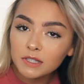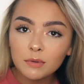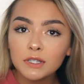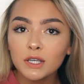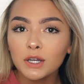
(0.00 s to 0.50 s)
It
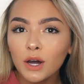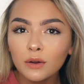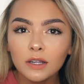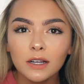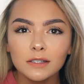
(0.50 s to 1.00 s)
smells like
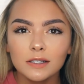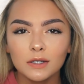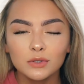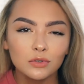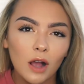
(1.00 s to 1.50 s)
coconuts,
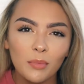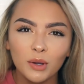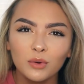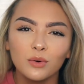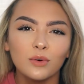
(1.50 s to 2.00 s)
like
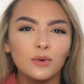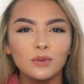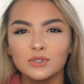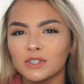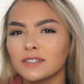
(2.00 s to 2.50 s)

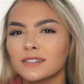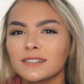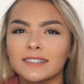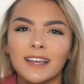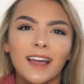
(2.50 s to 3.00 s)
tropical,
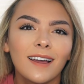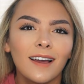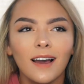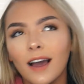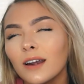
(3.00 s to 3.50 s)
just,
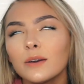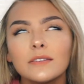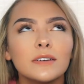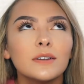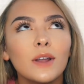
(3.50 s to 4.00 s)
I don't
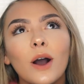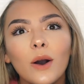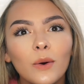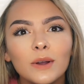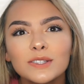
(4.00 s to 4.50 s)
even
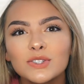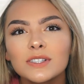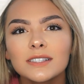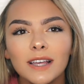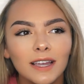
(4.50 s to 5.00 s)
know. It's
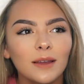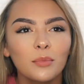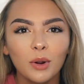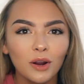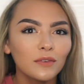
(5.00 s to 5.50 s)
just
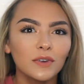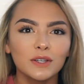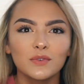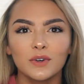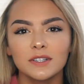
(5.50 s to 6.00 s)
like
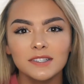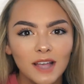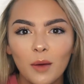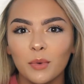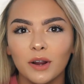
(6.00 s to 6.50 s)
perfect for
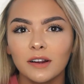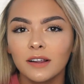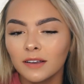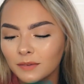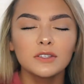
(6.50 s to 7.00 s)
summer.
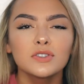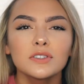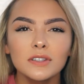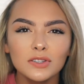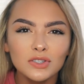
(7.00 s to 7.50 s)
It's
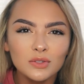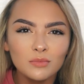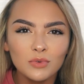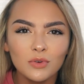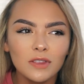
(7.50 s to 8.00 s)
just the
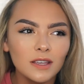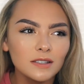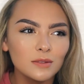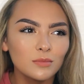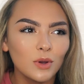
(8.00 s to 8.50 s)

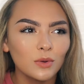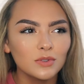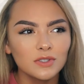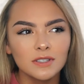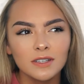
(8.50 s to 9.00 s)
smoothest,
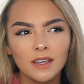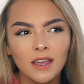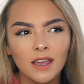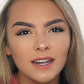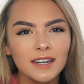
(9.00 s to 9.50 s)
most
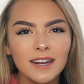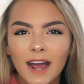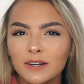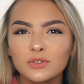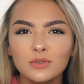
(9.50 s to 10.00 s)

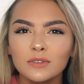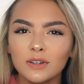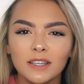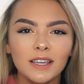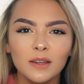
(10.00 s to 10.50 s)
natural
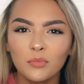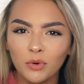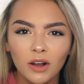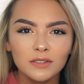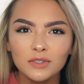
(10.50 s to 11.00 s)
looking
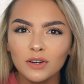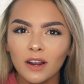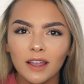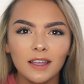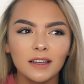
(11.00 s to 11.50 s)

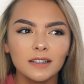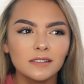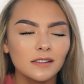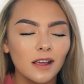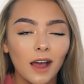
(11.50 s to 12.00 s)
bronzer,
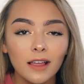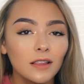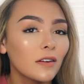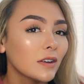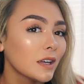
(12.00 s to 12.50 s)
and I
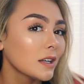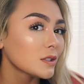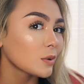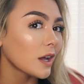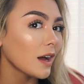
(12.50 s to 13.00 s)
love it.
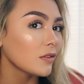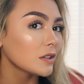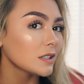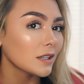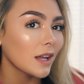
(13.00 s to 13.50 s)
It's what I have
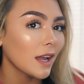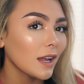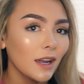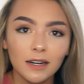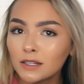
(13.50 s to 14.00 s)
on
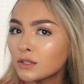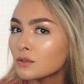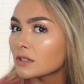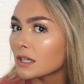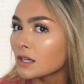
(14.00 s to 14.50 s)
today. I didn't
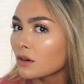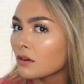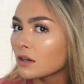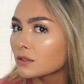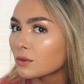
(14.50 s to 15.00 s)
use any
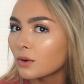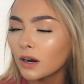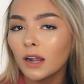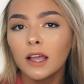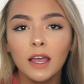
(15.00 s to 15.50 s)

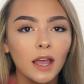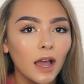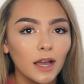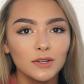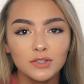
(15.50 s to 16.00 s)
contour.
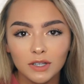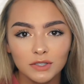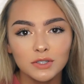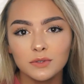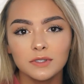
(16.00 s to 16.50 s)
I
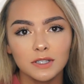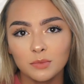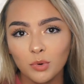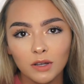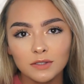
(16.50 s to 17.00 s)
just used this
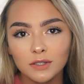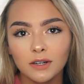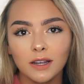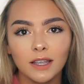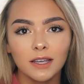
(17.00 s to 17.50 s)

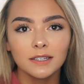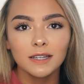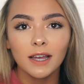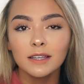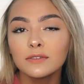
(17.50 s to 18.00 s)
bronzer, and
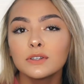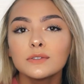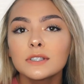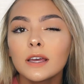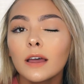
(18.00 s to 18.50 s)
I even
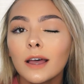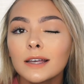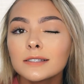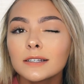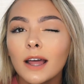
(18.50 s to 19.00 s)
used it
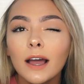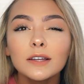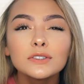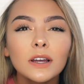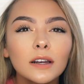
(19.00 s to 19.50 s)
as an
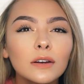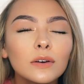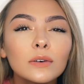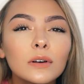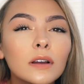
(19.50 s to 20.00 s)

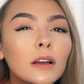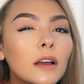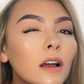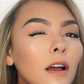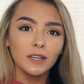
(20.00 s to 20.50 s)
eyeshadow.
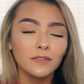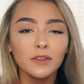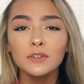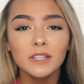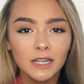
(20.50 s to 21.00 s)
If
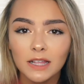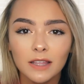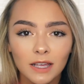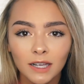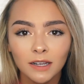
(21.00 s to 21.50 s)
there's
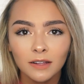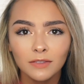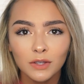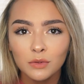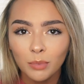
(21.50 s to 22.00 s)
anything
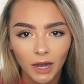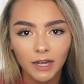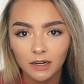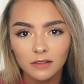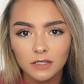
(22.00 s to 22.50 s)
that you
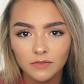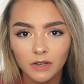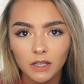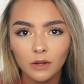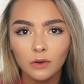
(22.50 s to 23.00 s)
buy out of this
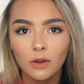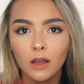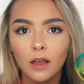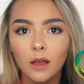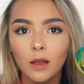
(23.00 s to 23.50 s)
video,
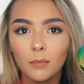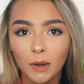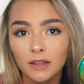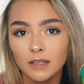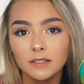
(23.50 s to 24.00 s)

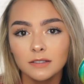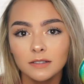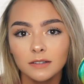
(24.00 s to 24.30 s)
buy this.